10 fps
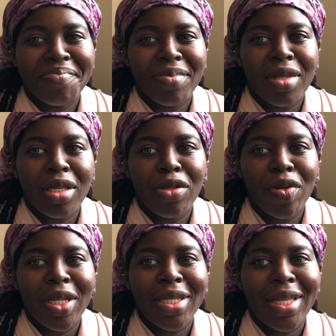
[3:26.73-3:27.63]
This one
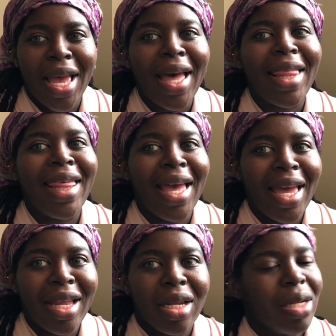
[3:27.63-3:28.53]
is not that.
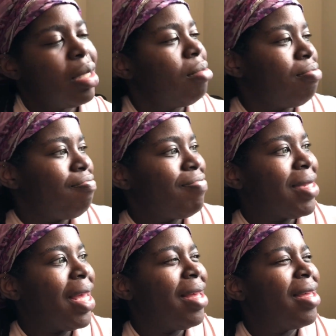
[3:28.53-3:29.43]

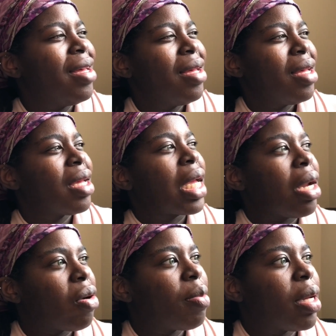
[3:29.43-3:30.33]
It kind of
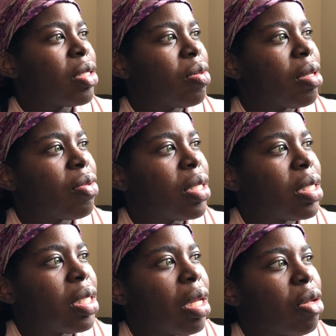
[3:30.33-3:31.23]
reminds me of the
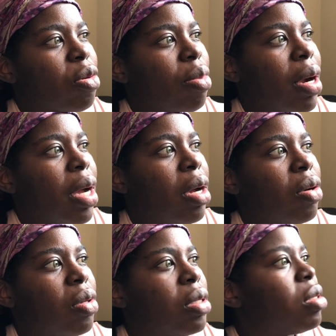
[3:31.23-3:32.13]
stellar
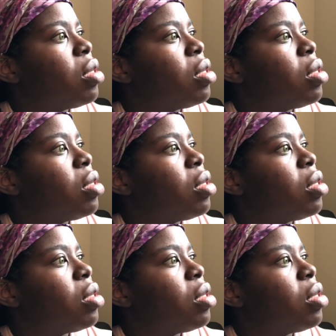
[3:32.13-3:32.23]
brown.